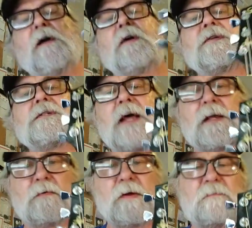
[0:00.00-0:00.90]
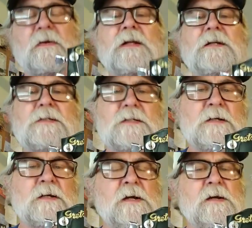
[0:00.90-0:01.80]
on the second refinish,
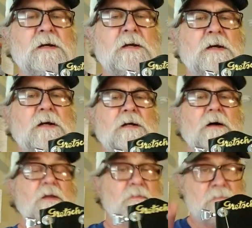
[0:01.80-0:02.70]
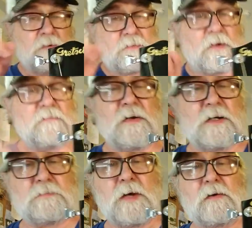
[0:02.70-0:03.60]
on the first
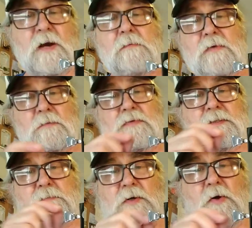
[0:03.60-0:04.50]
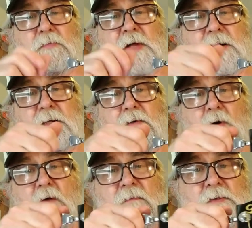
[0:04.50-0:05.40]
refinish, my grandpa had put some gold-plated
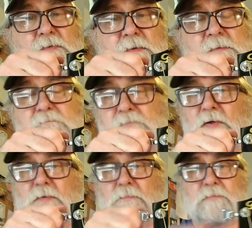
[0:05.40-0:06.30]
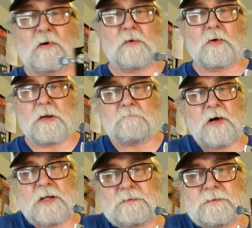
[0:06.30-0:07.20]
Grovers or some pearl-like
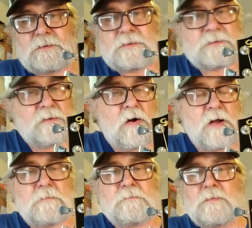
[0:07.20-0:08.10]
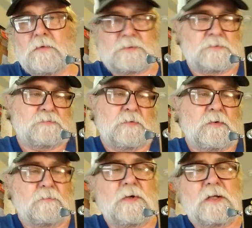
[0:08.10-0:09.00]
buttons on them, which were
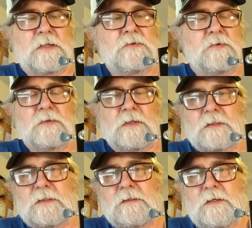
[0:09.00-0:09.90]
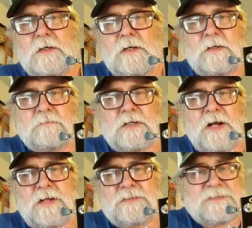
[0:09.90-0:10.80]
really cool looking. But
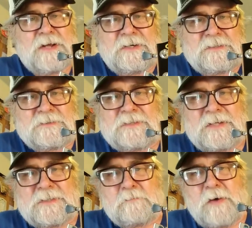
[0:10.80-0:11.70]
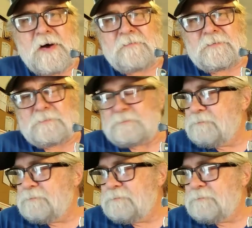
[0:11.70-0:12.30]
I decided to take them off and